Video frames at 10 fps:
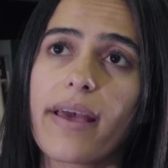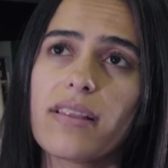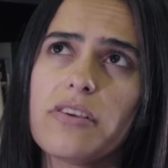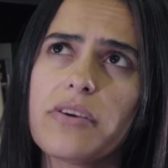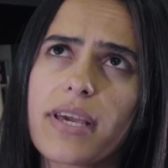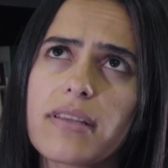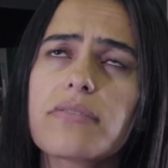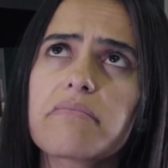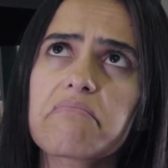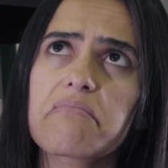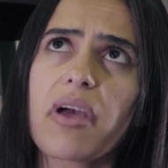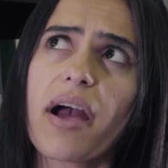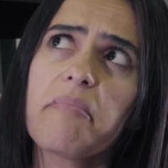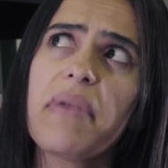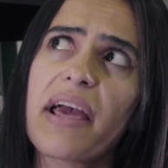And then you get
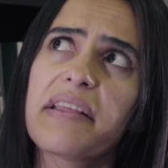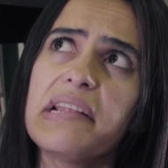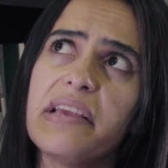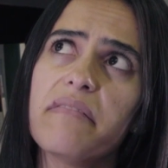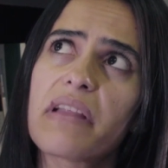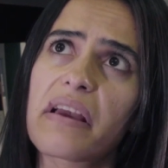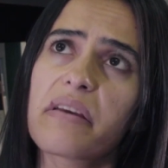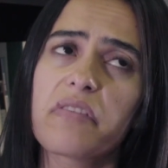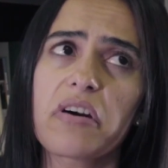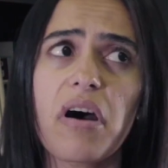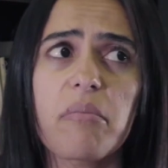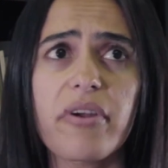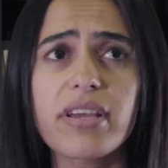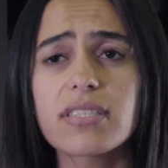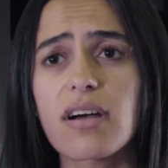unplanned leave, like if the car
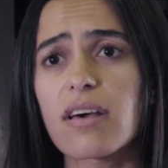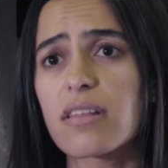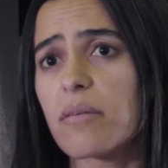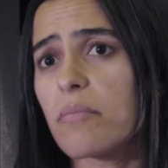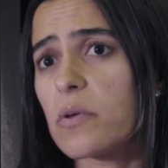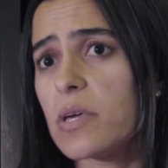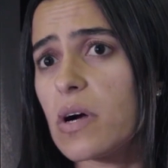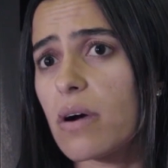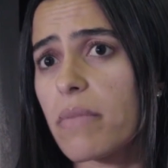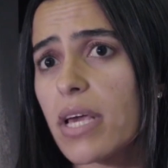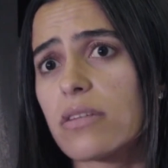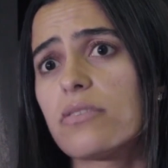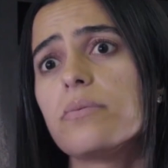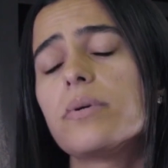breaks down, the employee can't make it to